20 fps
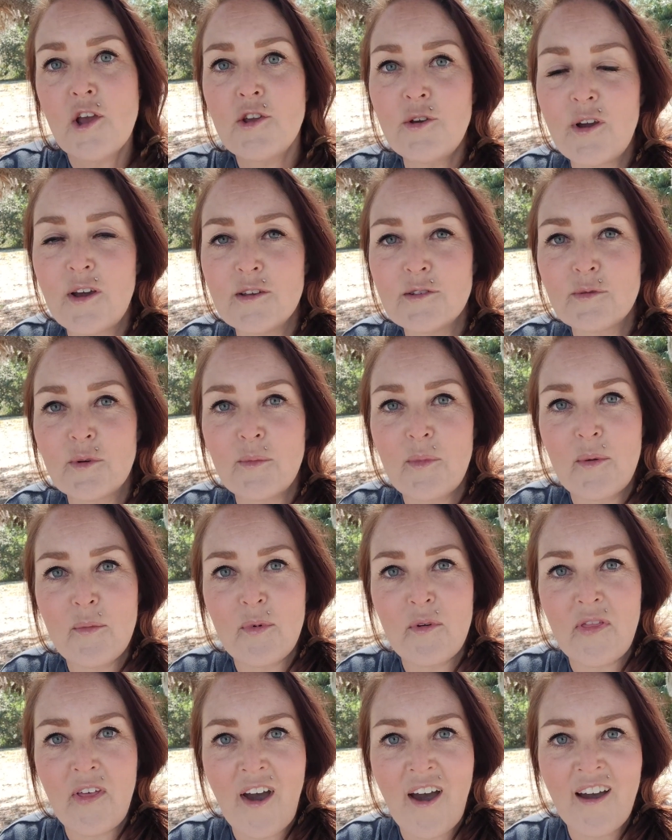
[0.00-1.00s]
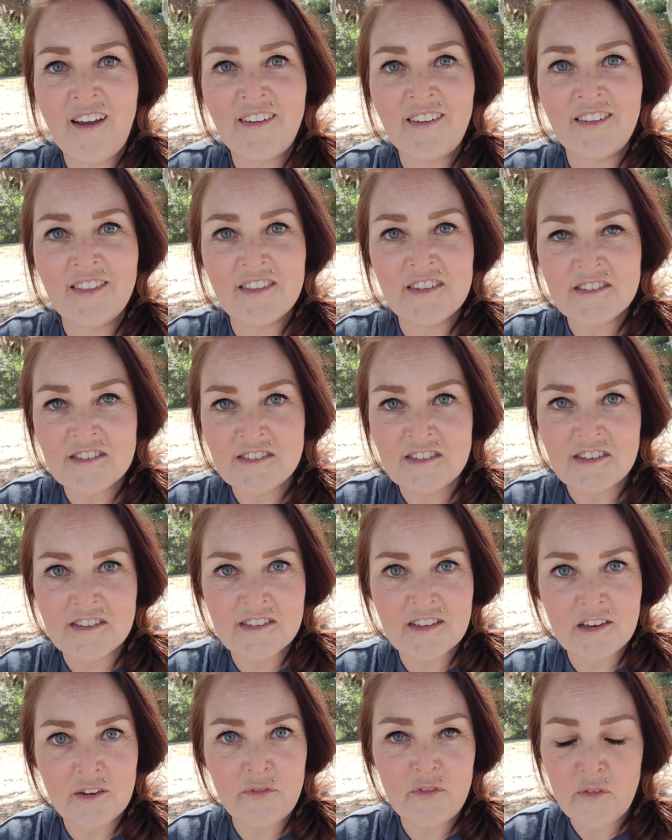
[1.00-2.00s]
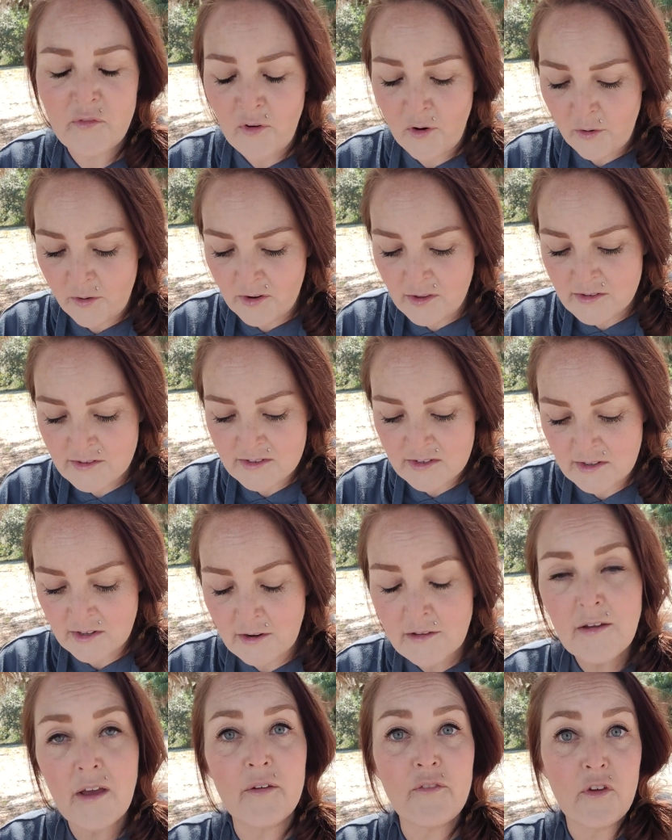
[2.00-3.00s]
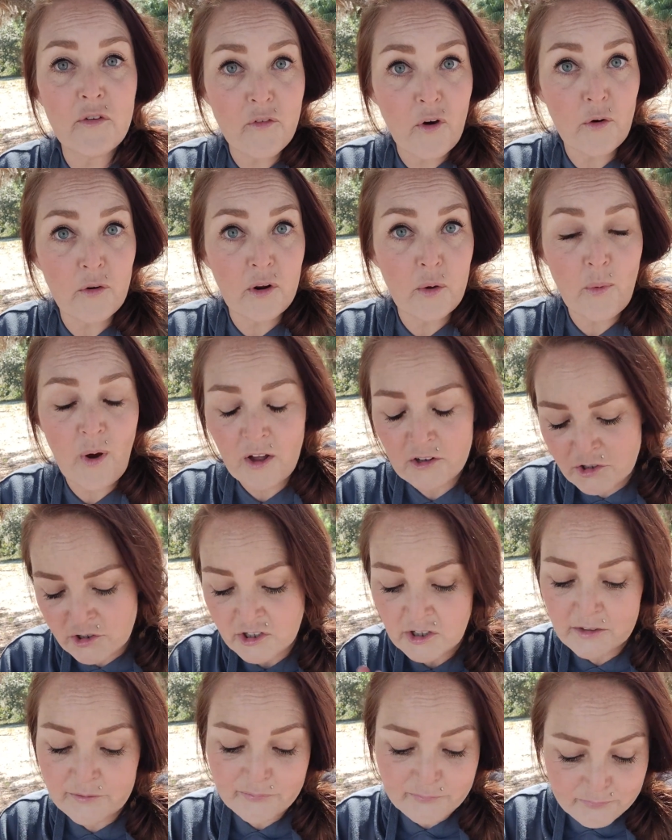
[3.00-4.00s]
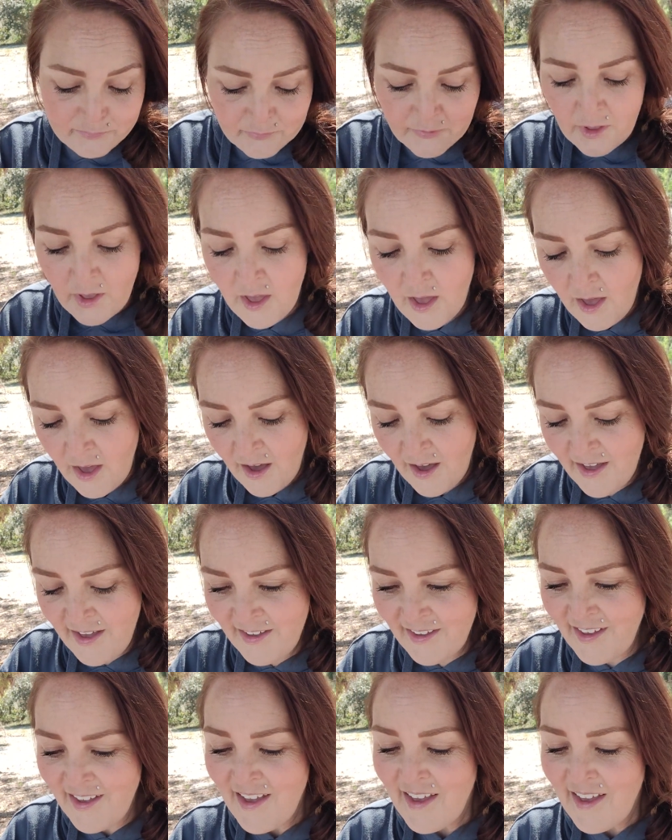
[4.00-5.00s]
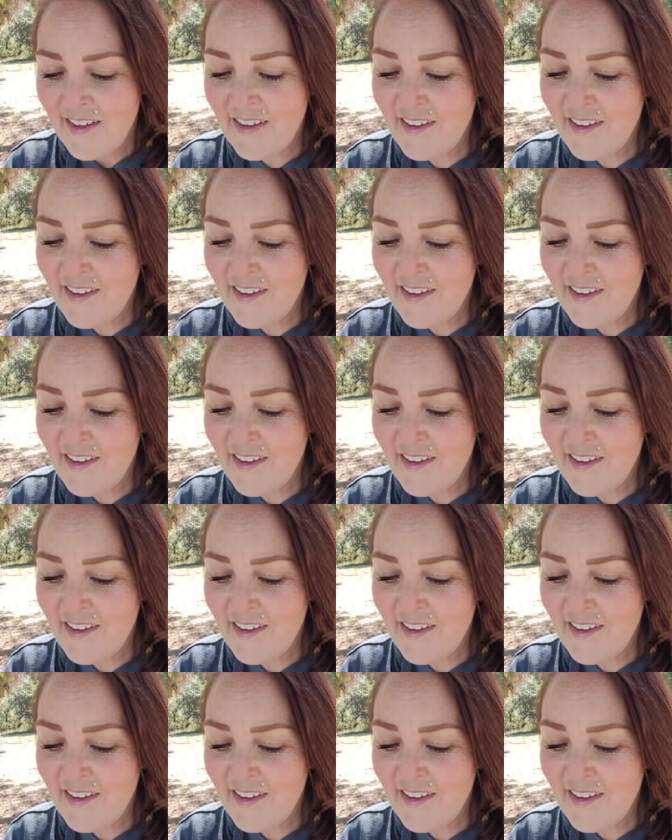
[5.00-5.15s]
you guys remember that in this season if you've already seen if you've already watched it.